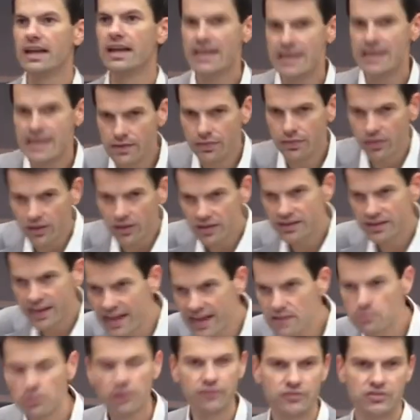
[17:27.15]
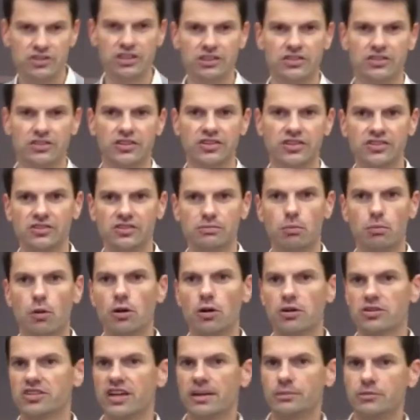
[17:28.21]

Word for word: in the name of Jesus, Mark chapter